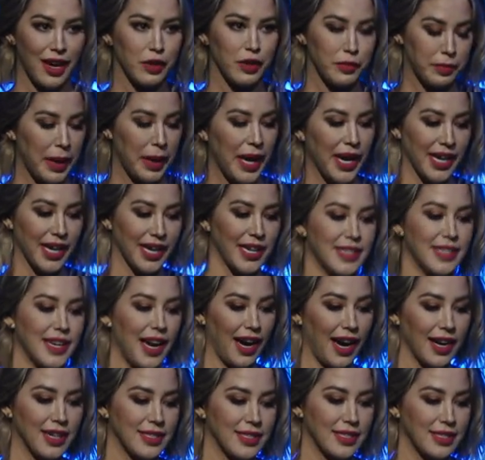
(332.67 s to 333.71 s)
of panic
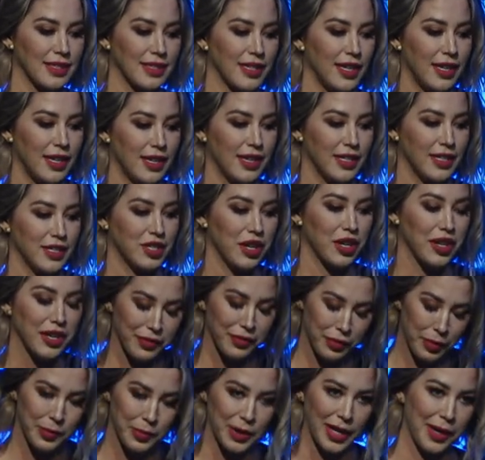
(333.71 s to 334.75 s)
attacks, starting
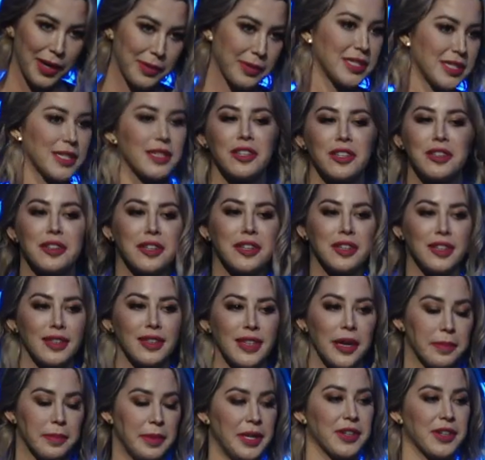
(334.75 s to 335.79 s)
from when I was a little girl,
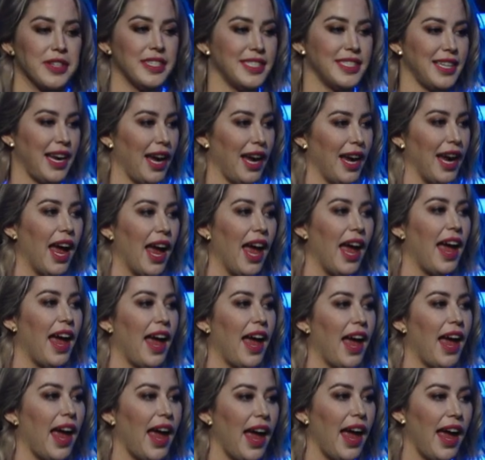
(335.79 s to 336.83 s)
I'm here to say
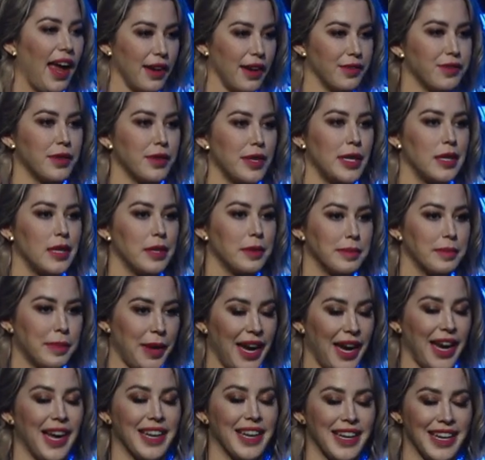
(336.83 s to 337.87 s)
every
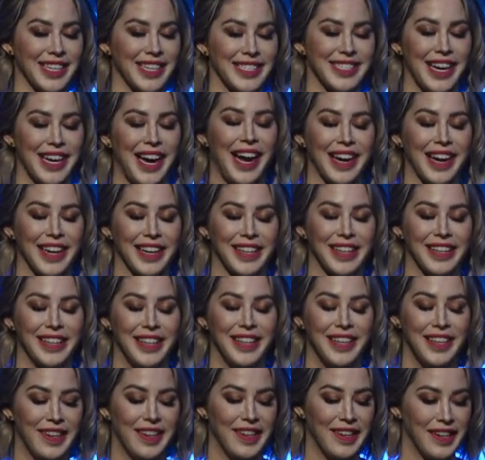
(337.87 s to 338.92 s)
panic attack
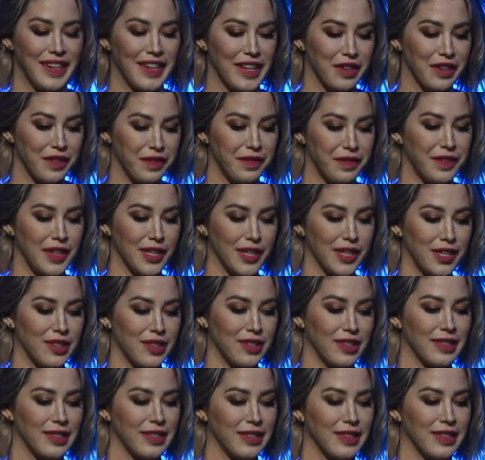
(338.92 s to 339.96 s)
can
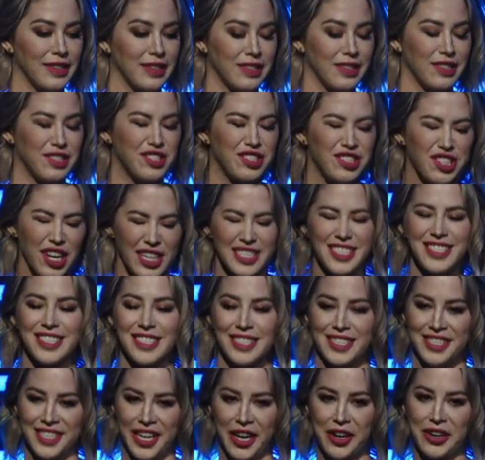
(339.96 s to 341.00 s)
feel just as
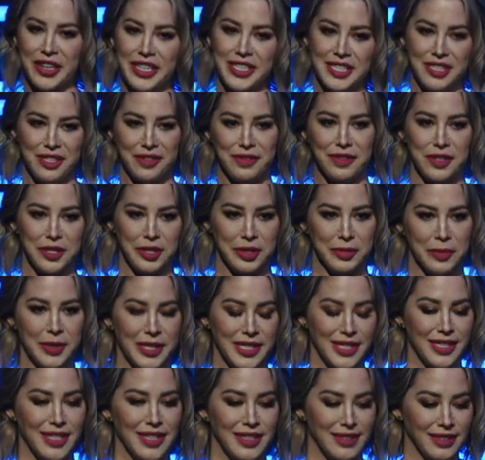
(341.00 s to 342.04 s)
scary as the first one
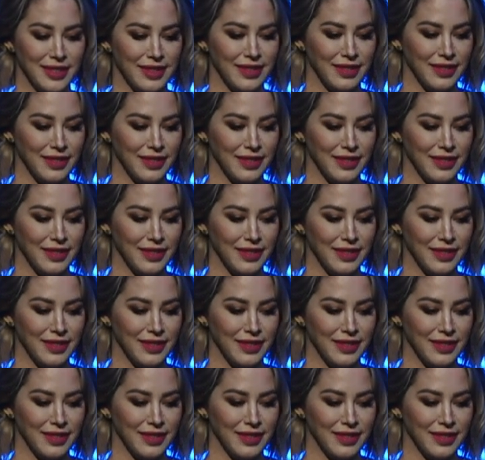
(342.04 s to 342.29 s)
did.